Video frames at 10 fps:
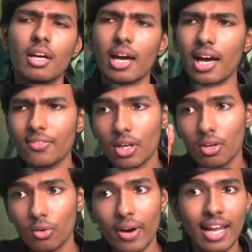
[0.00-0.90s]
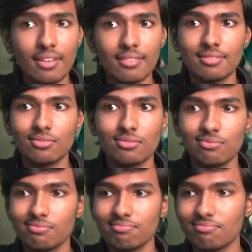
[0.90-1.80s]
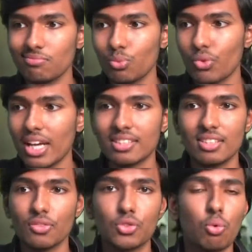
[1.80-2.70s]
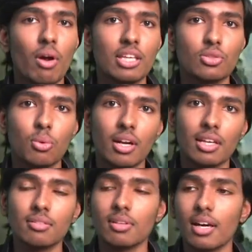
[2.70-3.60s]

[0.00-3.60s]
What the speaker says: Have a great rest of 2020.